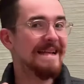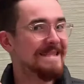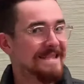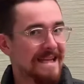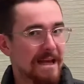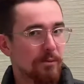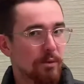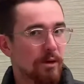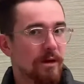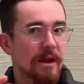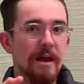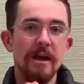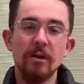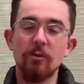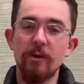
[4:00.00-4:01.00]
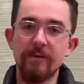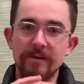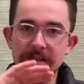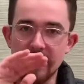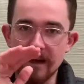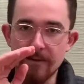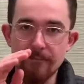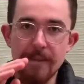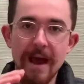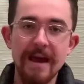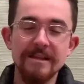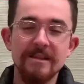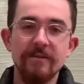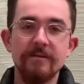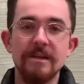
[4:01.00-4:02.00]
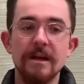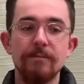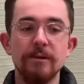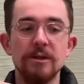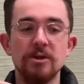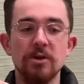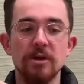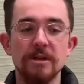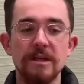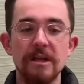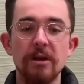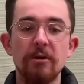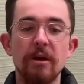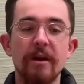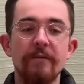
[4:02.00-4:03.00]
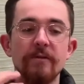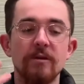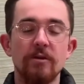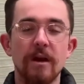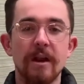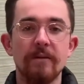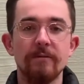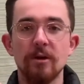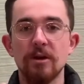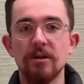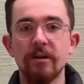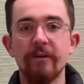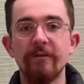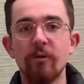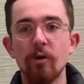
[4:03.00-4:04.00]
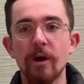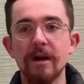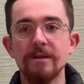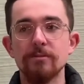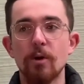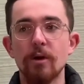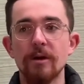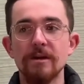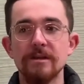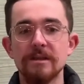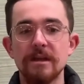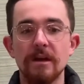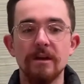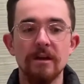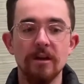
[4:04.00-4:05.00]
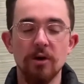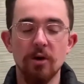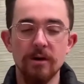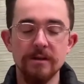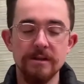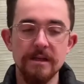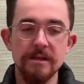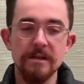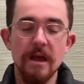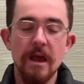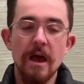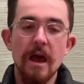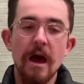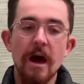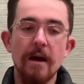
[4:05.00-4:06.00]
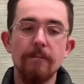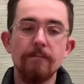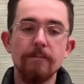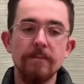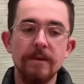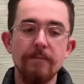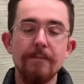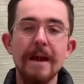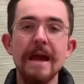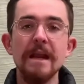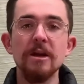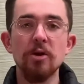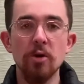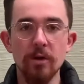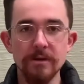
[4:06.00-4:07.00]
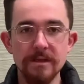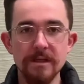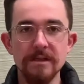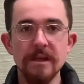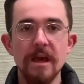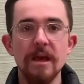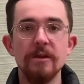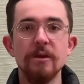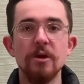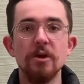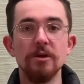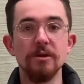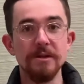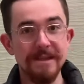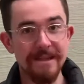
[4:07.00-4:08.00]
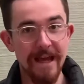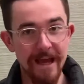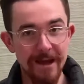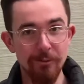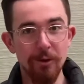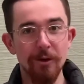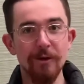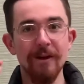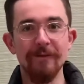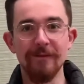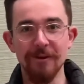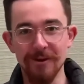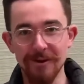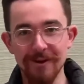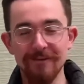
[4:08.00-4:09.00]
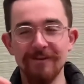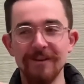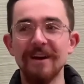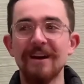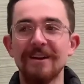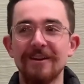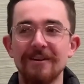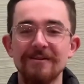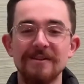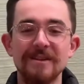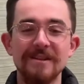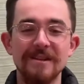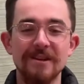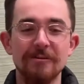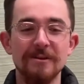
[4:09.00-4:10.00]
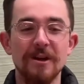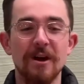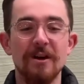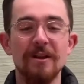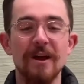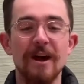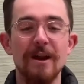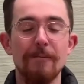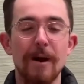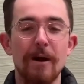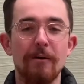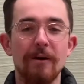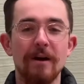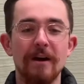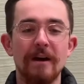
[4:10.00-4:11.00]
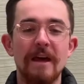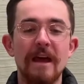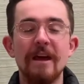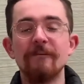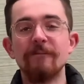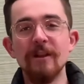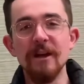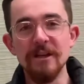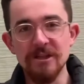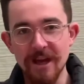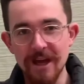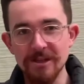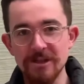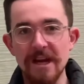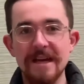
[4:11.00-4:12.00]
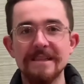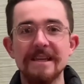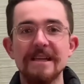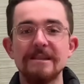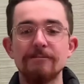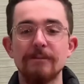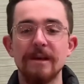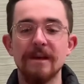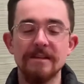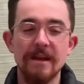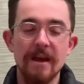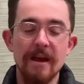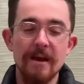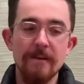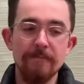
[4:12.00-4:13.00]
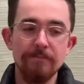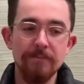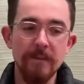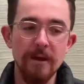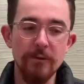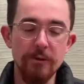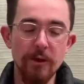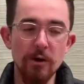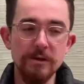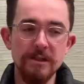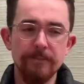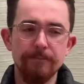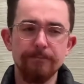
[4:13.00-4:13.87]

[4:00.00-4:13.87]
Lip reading: stable. We've seen a massive dip in the Turkish lira. If you kind of look at the Forex market, studying currencies, the main currencies that are stable, if you're looking at fiat currencies, we talk a lot about inflation hedge assets because those